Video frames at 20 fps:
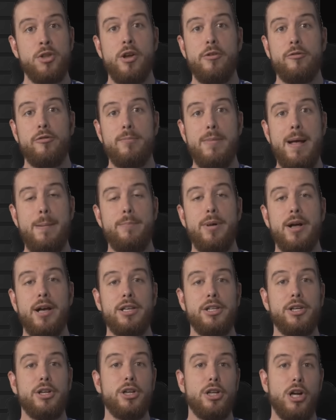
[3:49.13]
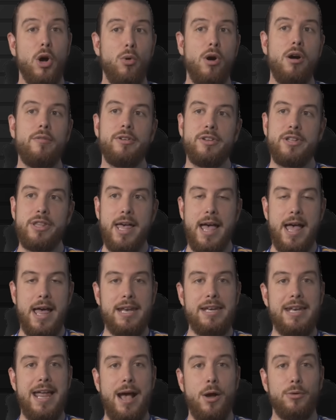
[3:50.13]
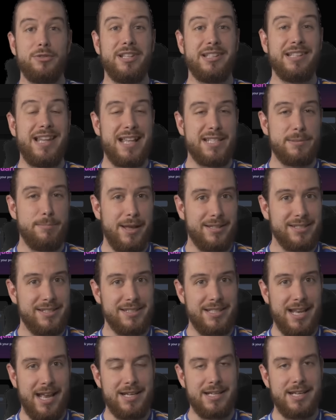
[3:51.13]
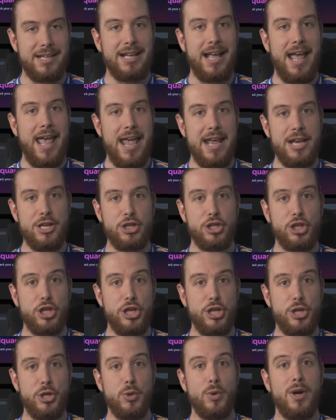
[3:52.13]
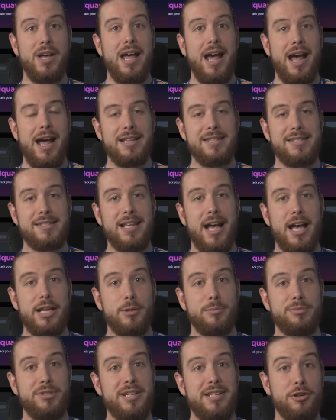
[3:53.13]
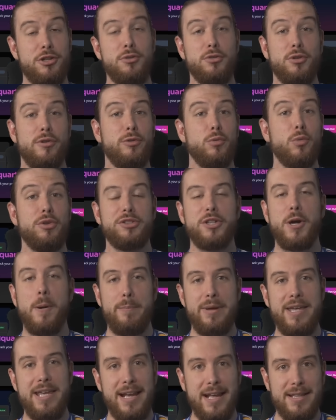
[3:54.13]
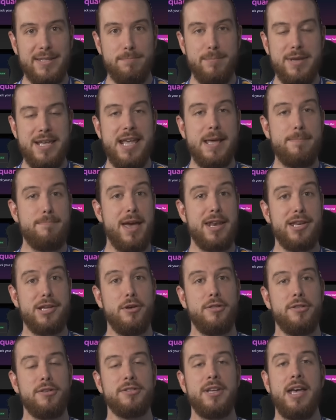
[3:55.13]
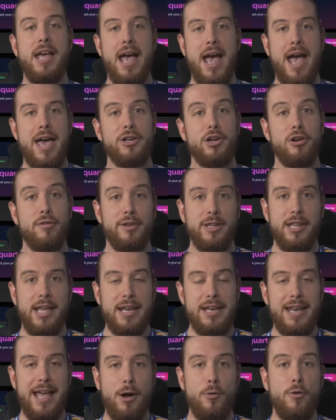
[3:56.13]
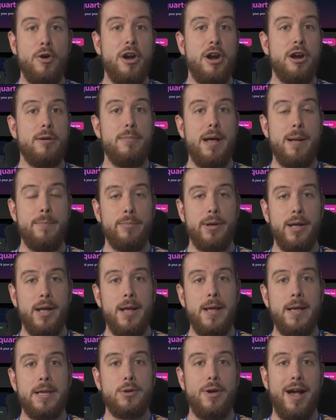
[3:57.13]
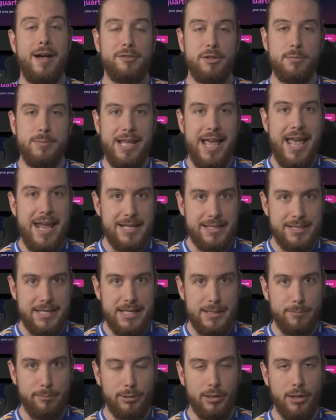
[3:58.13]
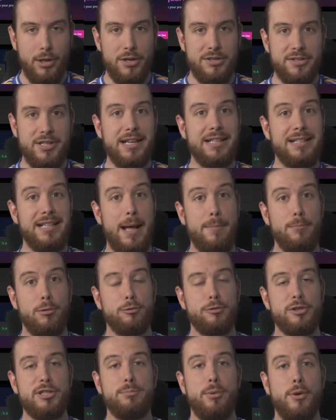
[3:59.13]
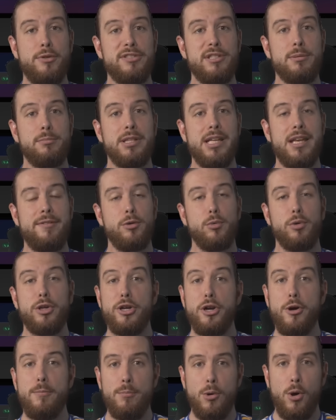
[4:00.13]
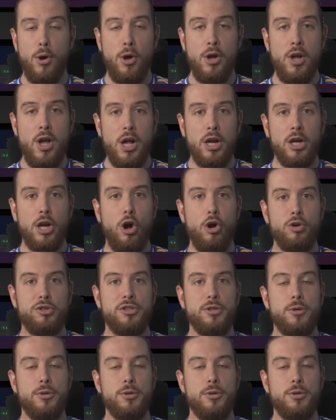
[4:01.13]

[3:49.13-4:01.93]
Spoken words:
Remember, you can go over there now to Last Man Standing HQ and sign up today. So if you want to compete against me and many others, head over there now. Remember, you have to be 18 plus and gamble responsibly. If you want to know more, go to